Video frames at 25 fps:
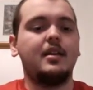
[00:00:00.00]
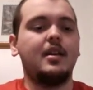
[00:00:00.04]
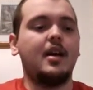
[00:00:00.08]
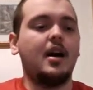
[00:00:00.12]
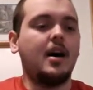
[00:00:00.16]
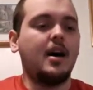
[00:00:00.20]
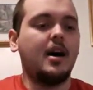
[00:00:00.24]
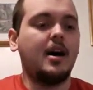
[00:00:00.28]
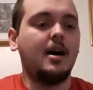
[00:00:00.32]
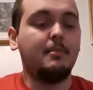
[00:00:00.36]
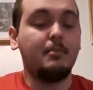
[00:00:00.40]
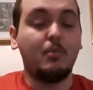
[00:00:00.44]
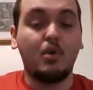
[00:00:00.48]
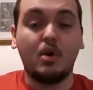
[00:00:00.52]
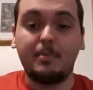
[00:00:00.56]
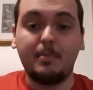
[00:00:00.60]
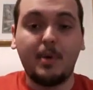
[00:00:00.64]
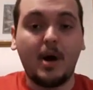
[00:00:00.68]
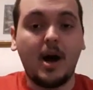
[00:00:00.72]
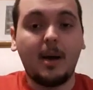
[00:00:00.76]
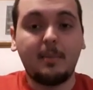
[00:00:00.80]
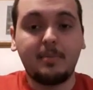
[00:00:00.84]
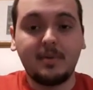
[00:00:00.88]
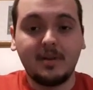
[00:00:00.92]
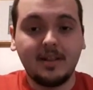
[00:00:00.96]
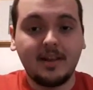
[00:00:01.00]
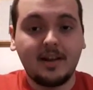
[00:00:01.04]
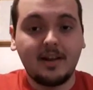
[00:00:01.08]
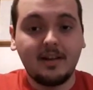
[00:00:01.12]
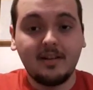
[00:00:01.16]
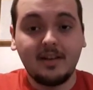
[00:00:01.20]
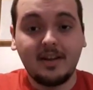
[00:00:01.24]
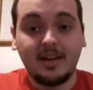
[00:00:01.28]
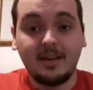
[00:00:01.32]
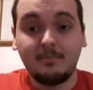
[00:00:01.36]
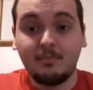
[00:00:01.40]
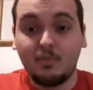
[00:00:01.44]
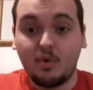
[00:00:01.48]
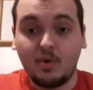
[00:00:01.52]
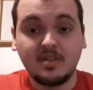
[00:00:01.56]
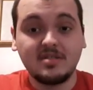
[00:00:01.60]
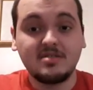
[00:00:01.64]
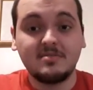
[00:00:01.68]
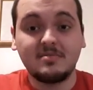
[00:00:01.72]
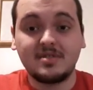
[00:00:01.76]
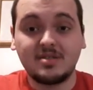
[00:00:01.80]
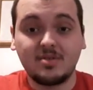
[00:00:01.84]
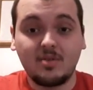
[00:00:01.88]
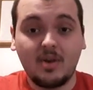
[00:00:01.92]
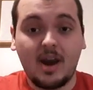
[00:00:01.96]
More popularity, more
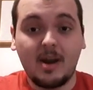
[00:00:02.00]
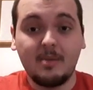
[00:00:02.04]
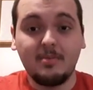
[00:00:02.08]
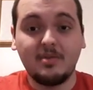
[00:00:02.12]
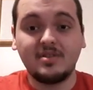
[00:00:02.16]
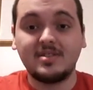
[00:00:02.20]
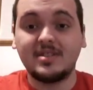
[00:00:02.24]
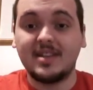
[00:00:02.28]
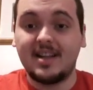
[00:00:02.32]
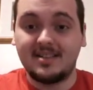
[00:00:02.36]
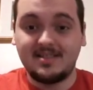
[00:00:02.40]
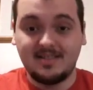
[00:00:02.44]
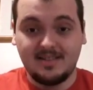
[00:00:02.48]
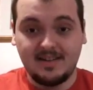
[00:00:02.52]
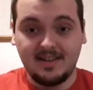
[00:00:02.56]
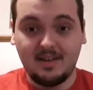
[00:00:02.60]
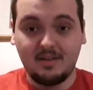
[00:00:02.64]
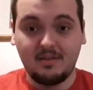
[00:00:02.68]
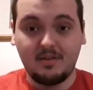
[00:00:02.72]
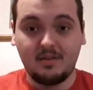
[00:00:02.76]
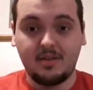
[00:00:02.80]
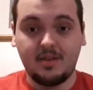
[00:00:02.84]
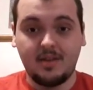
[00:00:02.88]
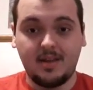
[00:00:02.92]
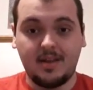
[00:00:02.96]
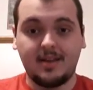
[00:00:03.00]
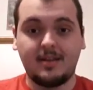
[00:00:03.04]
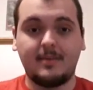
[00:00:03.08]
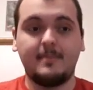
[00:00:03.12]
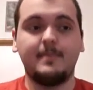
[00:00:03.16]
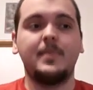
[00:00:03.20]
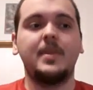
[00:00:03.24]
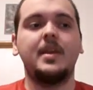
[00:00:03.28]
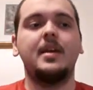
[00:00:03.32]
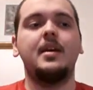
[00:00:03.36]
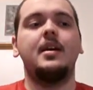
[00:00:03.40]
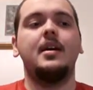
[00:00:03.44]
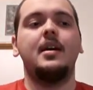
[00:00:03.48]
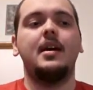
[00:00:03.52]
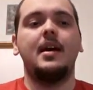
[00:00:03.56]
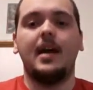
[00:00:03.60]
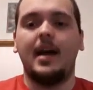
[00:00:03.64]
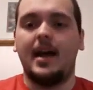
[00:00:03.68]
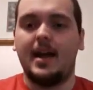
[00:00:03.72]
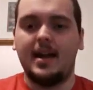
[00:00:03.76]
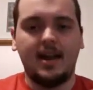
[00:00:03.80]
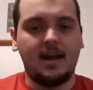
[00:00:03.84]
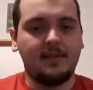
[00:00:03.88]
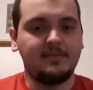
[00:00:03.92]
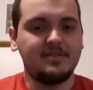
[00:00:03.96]
subscribers, that's another thing.
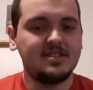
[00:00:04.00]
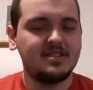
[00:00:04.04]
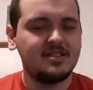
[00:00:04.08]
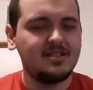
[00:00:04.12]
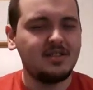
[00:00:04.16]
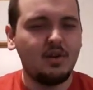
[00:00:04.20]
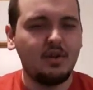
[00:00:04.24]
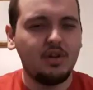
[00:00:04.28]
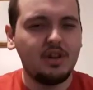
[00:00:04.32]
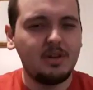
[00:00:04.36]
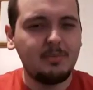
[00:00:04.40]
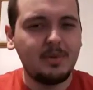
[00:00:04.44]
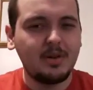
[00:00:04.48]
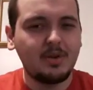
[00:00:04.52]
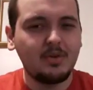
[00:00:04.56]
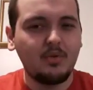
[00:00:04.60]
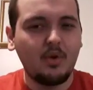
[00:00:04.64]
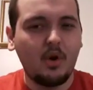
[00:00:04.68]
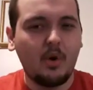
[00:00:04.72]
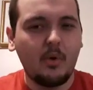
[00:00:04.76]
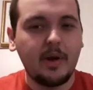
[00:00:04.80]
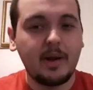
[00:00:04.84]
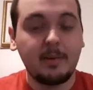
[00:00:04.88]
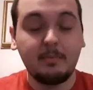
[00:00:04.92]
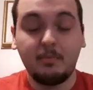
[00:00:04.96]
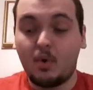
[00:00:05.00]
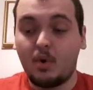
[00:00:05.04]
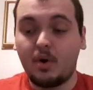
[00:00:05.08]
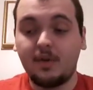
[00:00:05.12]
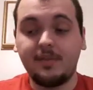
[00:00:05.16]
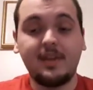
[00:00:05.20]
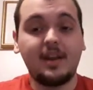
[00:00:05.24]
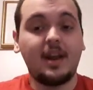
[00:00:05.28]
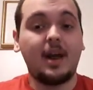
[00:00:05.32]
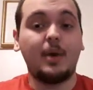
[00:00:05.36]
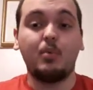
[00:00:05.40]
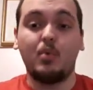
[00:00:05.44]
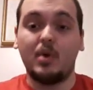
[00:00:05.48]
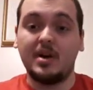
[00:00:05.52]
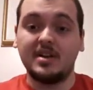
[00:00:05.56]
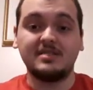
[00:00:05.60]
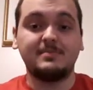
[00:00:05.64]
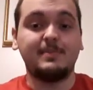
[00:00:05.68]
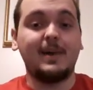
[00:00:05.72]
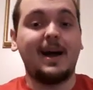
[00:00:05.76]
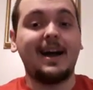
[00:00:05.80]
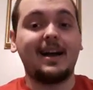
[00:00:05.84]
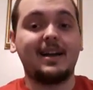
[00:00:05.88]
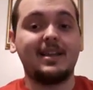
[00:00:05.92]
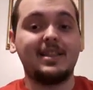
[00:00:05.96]
And I've slowly been growing more than I was
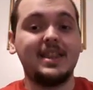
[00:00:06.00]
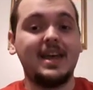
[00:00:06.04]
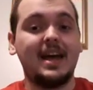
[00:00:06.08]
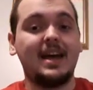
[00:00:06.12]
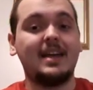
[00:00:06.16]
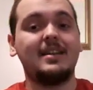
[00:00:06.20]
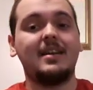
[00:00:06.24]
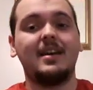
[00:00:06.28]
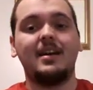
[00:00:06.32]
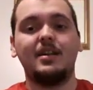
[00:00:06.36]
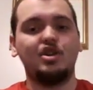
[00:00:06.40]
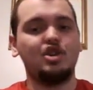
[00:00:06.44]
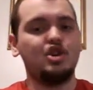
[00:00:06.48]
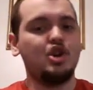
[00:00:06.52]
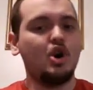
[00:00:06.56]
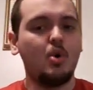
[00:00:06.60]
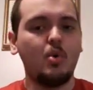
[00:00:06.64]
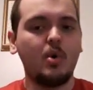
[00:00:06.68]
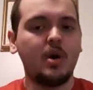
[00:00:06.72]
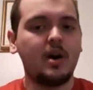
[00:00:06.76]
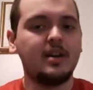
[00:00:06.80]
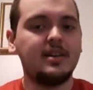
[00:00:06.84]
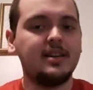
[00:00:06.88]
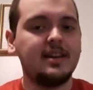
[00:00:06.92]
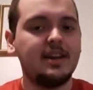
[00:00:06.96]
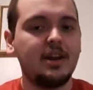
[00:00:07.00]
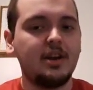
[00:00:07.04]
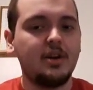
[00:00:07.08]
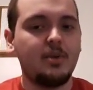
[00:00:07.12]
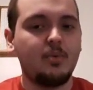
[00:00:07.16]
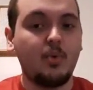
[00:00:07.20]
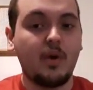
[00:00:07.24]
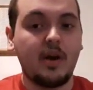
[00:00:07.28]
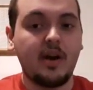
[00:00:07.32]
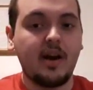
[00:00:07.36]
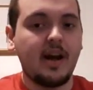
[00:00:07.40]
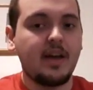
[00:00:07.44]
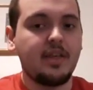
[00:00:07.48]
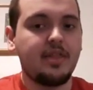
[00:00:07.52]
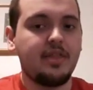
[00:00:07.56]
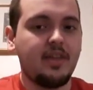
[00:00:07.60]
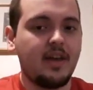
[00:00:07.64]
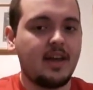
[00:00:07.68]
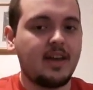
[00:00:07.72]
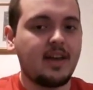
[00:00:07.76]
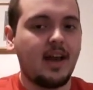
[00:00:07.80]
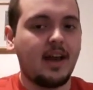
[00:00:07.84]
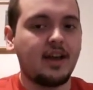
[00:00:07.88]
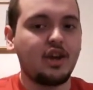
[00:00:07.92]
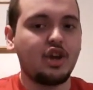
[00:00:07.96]
back then. Nowhere near where I
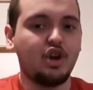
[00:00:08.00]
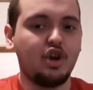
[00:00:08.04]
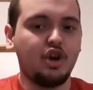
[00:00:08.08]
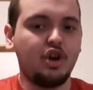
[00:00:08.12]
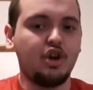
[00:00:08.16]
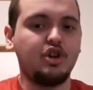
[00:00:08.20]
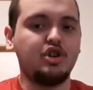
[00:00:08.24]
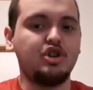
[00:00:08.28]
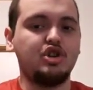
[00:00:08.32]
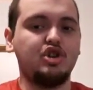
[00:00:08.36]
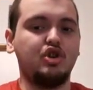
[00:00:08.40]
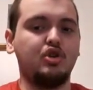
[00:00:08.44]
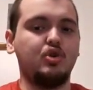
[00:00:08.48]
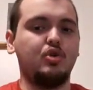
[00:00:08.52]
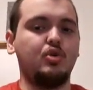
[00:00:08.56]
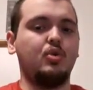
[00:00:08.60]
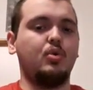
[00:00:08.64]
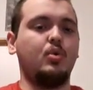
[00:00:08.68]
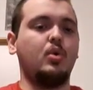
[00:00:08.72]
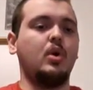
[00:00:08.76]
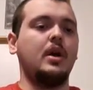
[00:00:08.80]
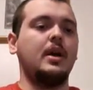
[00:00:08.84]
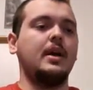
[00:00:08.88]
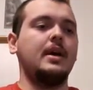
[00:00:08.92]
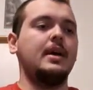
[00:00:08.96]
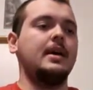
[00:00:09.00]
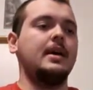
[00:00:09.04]
think I could do